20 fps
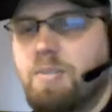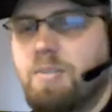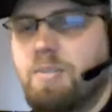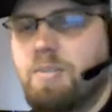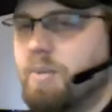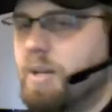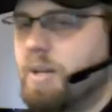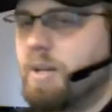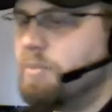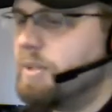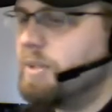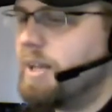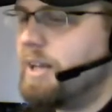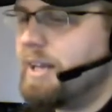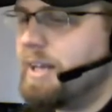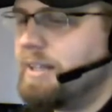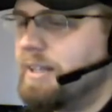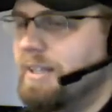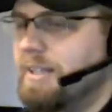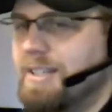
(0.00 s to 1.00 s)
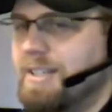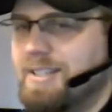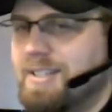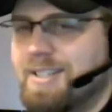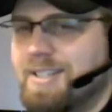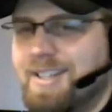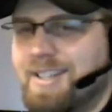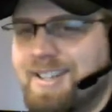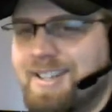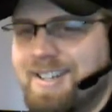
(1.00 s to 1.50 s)
target creature,
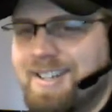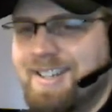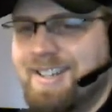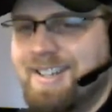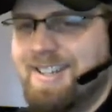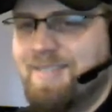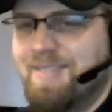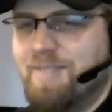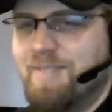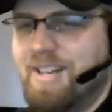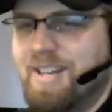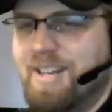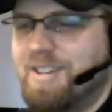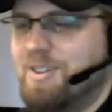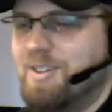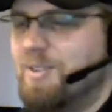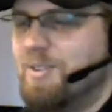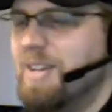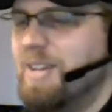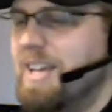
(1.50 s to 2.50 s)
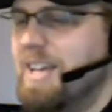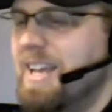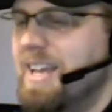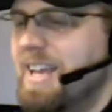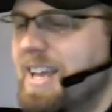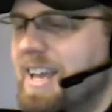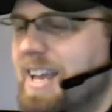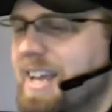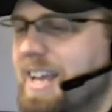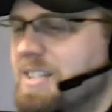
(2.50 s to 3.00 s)
target enchantment, and
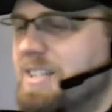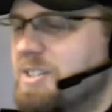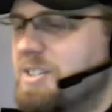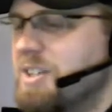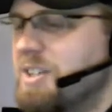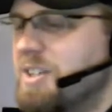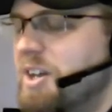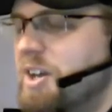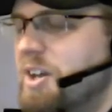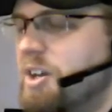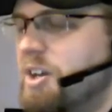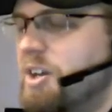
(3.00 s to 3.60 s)
target land.